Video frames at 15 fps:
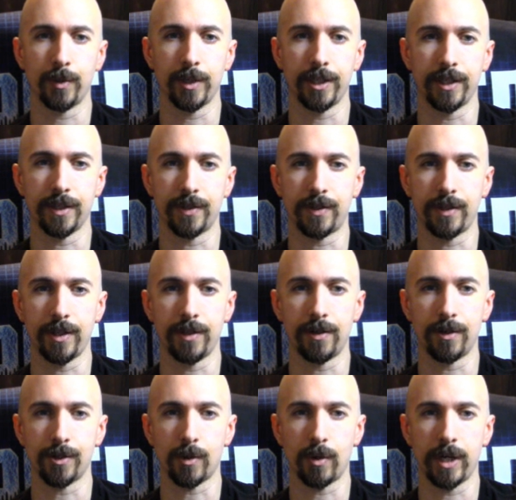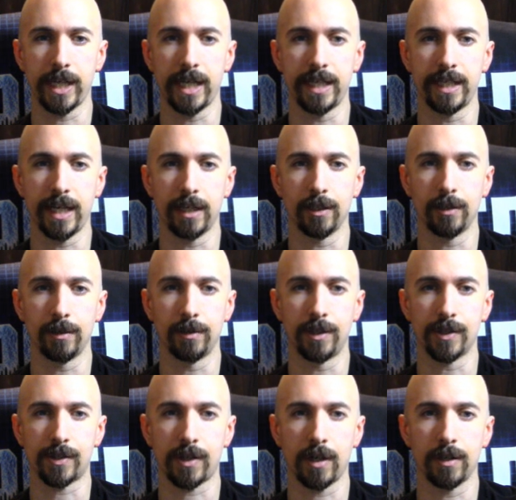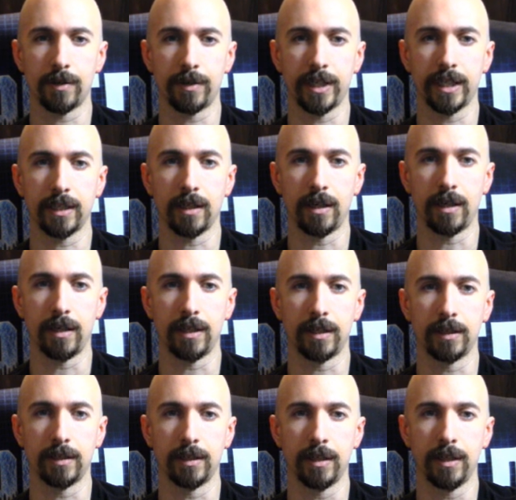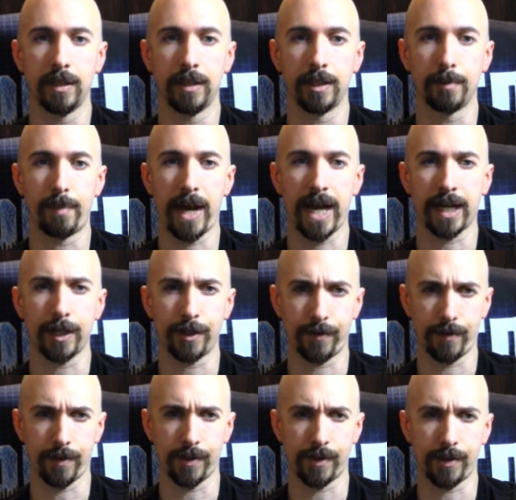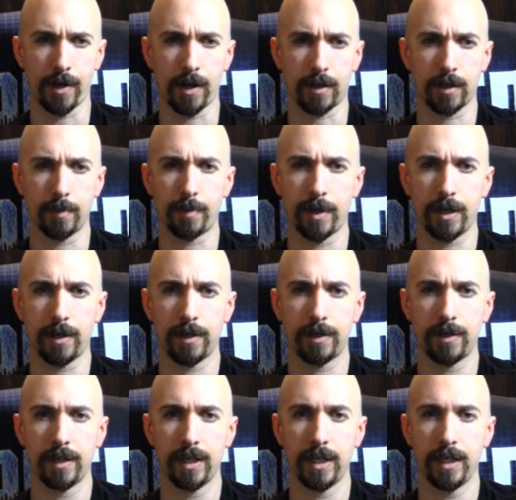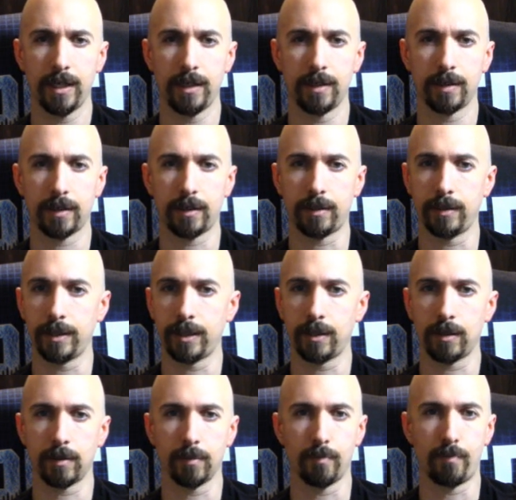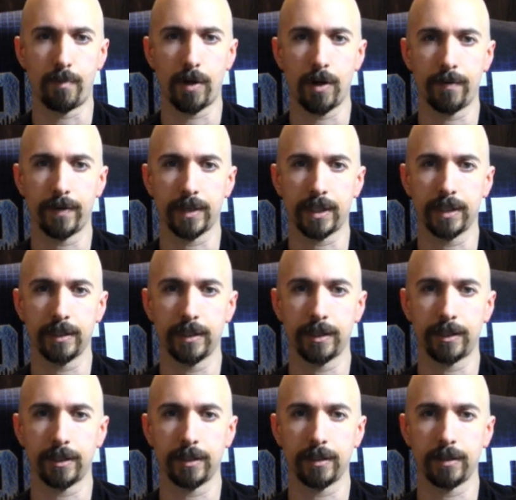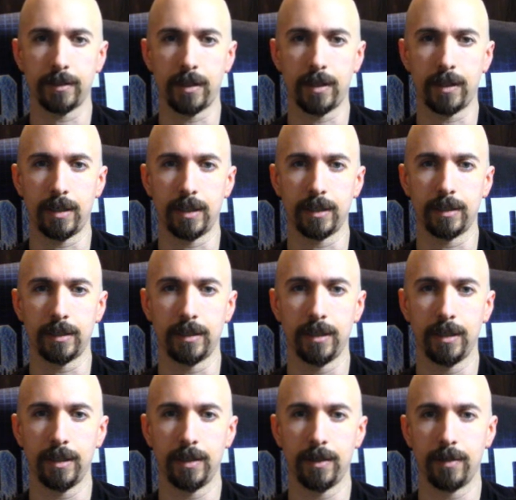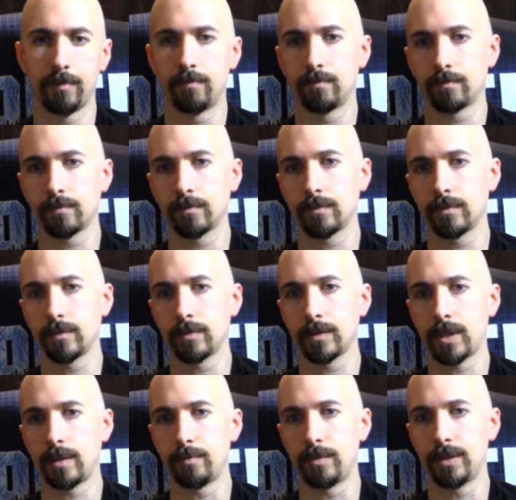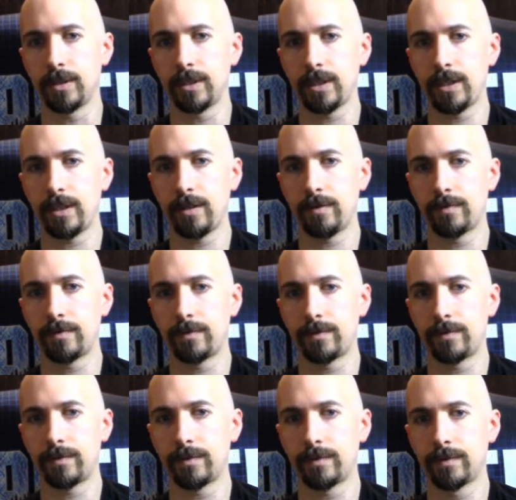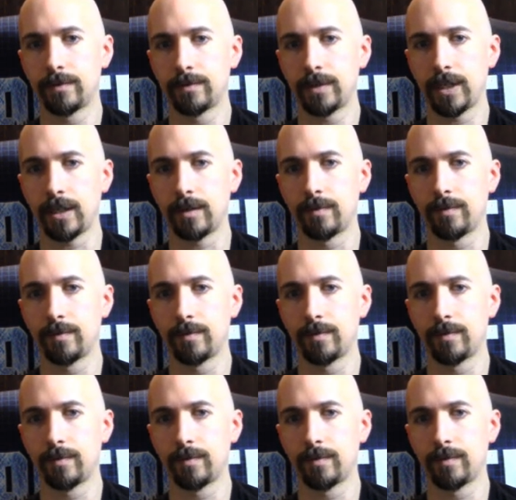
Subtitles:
it. You can see there's already a yellow discoloring on the package for the Stalker Predator. Clear, perfect condition on, I believe, yeah.